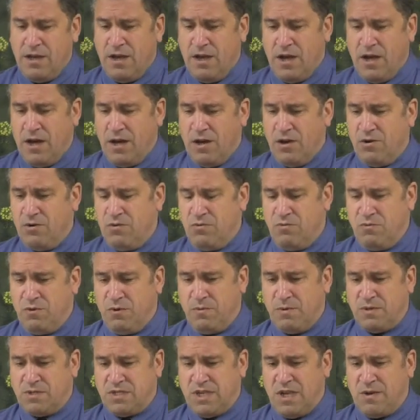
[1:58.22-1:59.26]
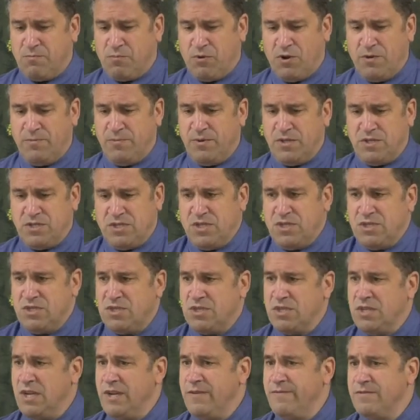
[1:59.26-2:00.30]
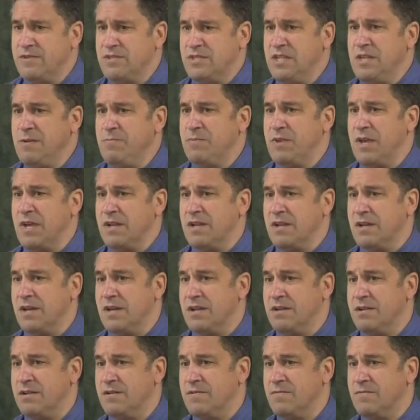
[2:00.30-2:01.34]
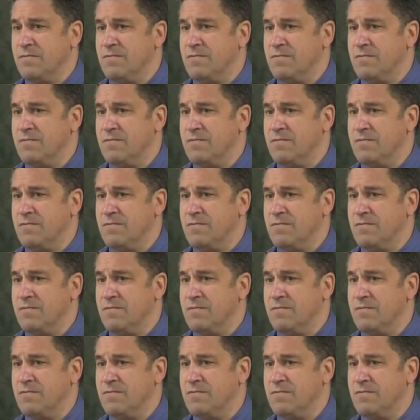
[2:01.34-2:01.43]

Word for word: Uh, we would say probably Jesus didn't even sleep that night.